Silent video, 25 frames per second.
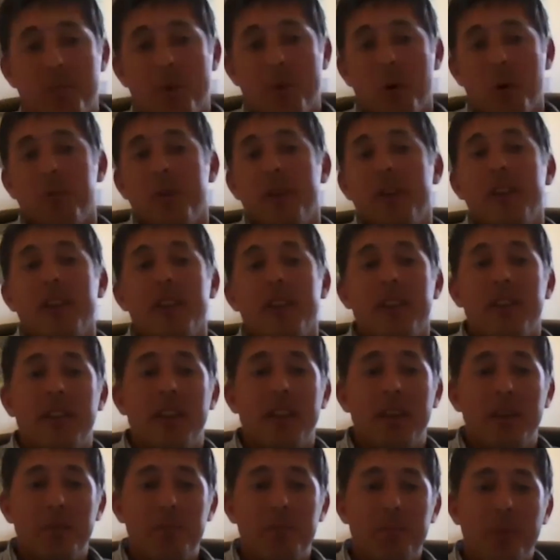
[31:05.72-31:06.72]
probably
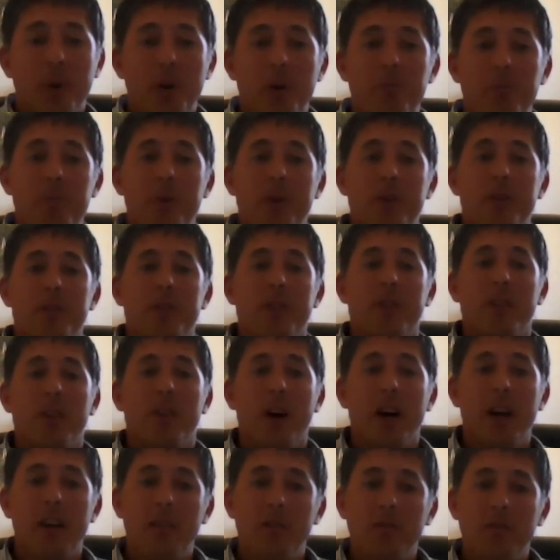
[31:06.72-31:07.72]
the purpose,
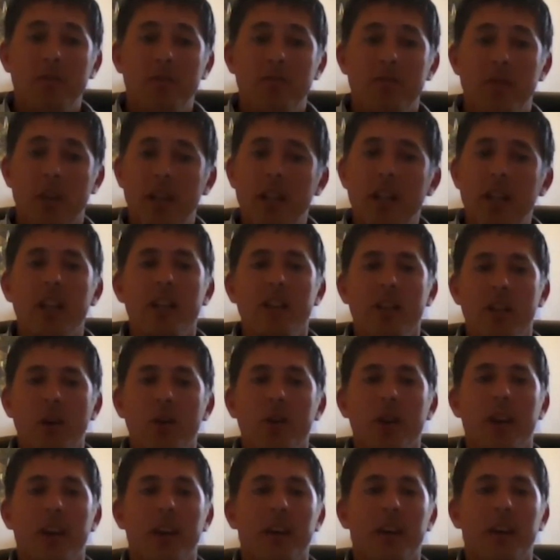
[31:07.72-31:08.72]
like really
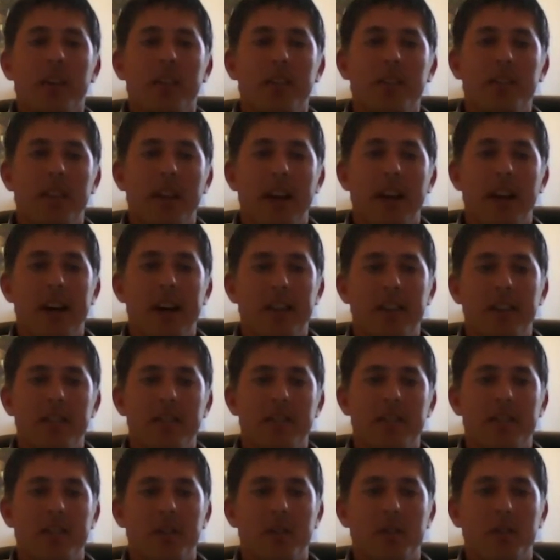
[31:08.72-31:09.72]
looking down
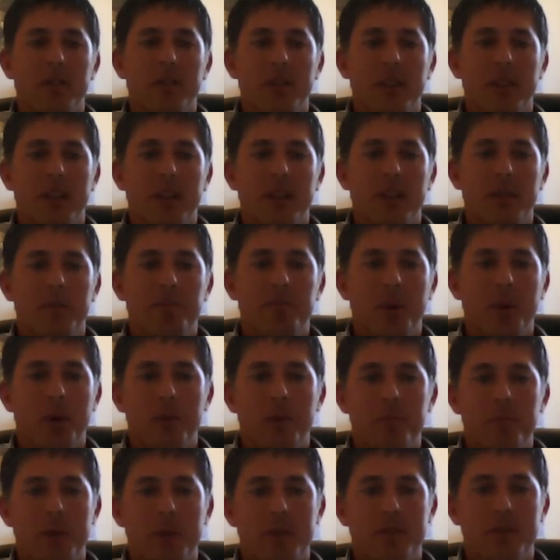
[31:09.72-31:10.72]
into the
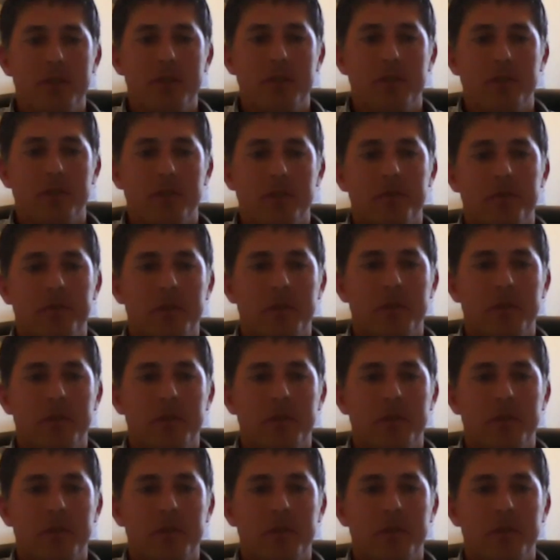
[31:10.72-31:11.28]
purpose of,